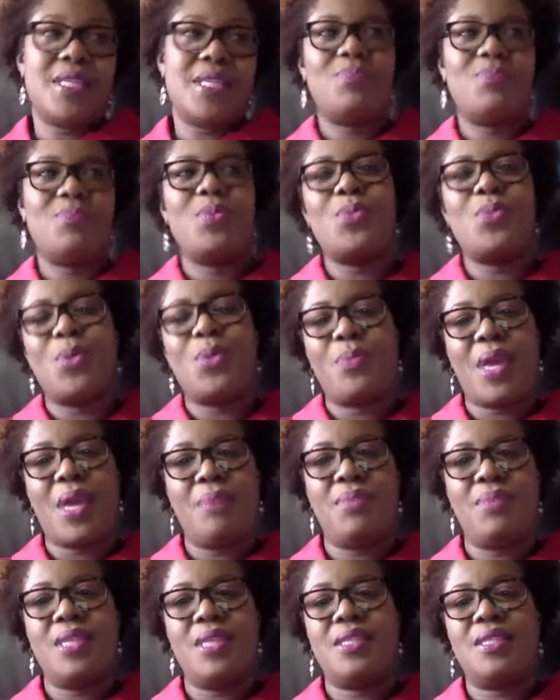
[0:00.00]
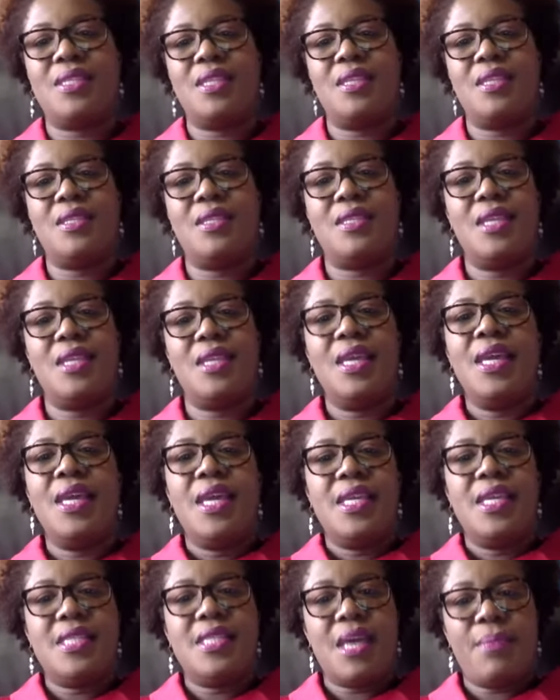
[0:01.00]
promote my business
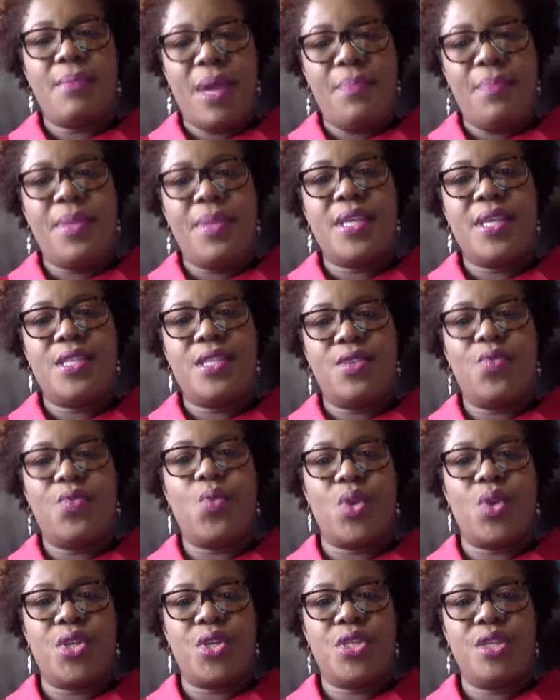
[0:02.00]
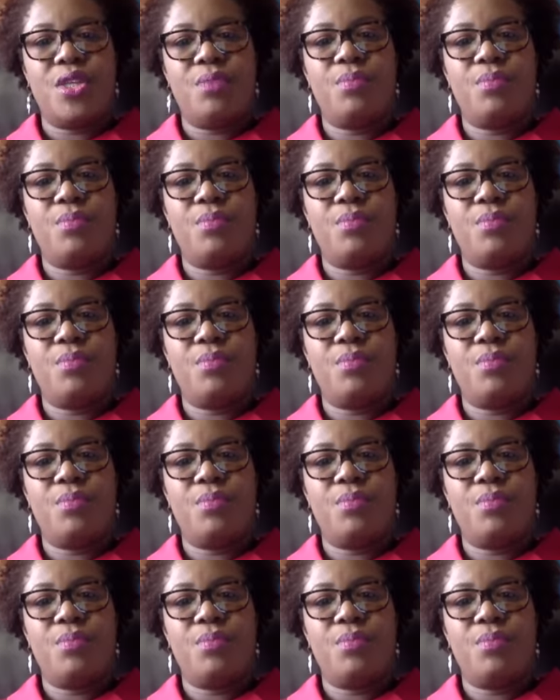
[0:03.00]
is at my place of worship,